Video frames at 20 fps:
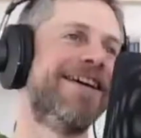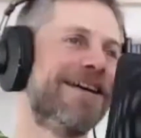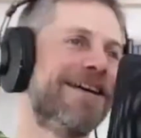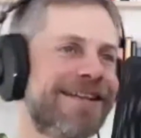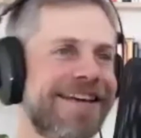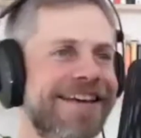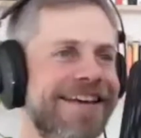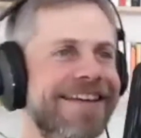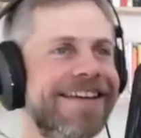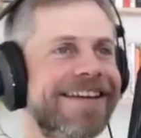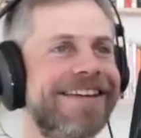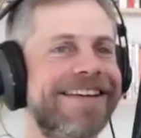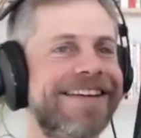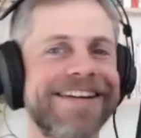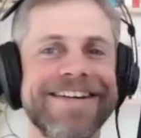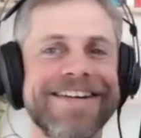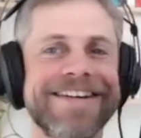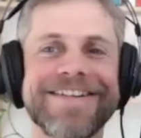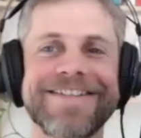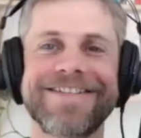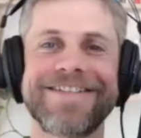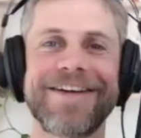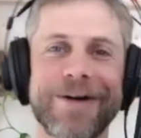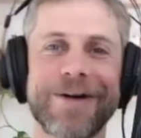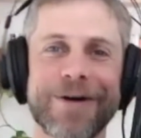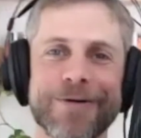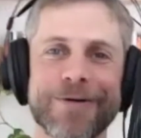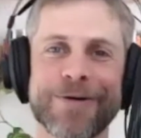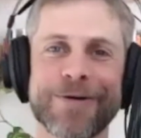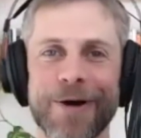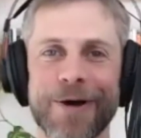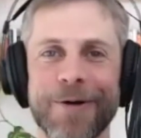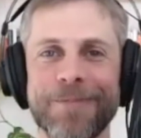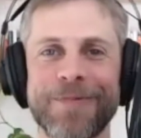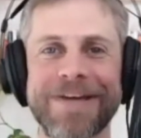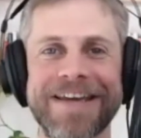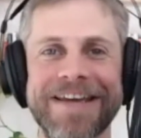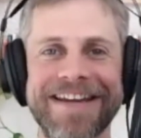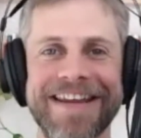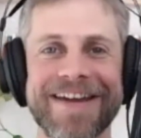There you go, the whole
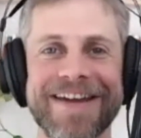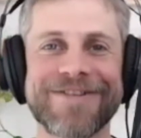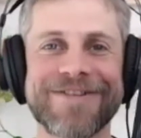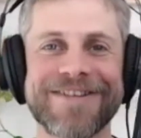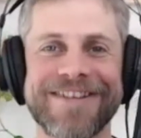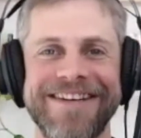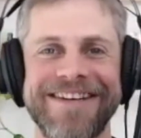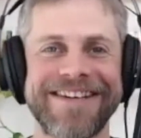combi and everything.